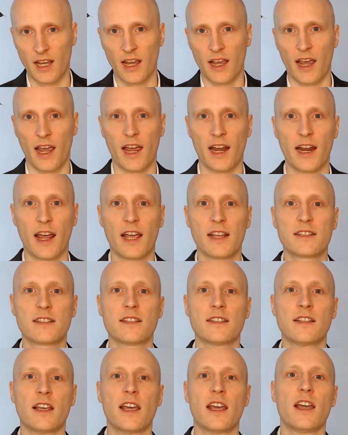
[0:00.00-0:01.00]
and hence
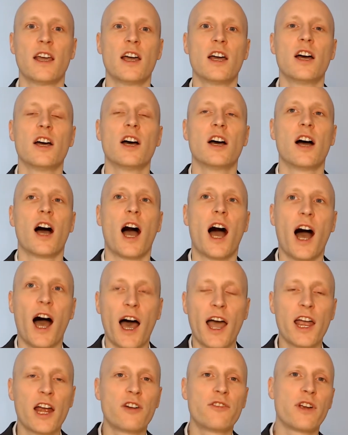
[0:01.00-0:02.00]
is a
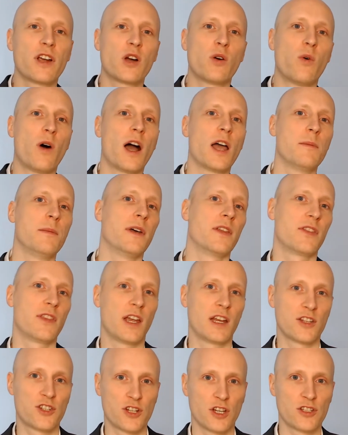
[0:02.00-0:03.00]
higher requirement
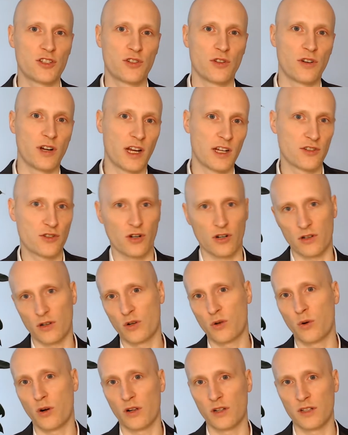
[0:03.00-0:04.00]
than just your internal
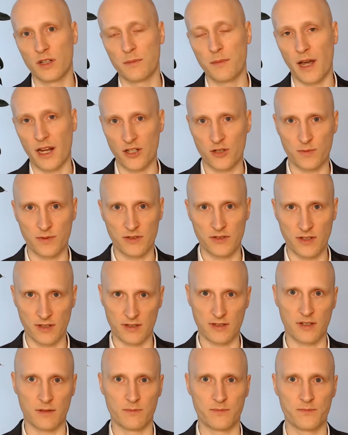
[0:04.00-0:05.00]
quality management system.